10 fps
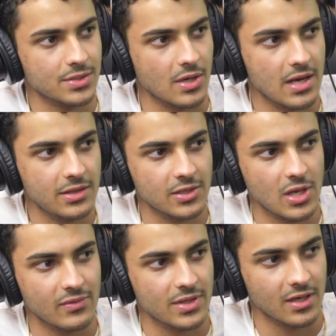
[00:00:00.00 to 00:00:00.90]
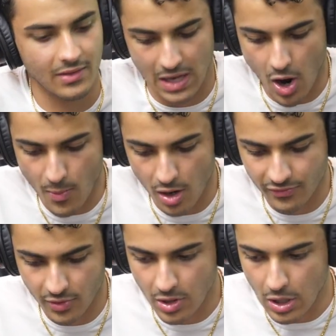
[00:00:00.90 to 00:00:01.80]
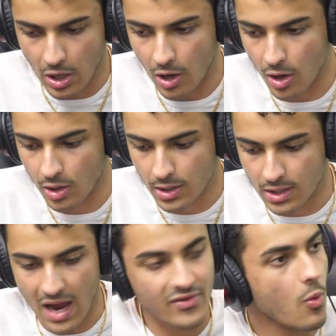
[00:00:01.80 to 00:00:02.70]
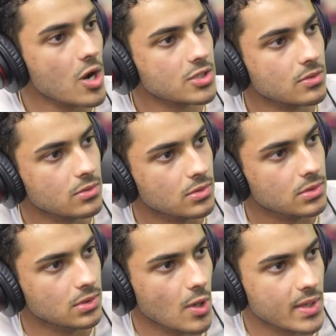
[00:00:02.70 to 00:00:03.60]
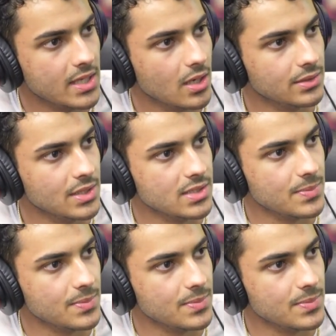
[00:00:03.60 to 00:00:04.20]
So anything you ever think of, like all Marvel, have you watched Loki on Disney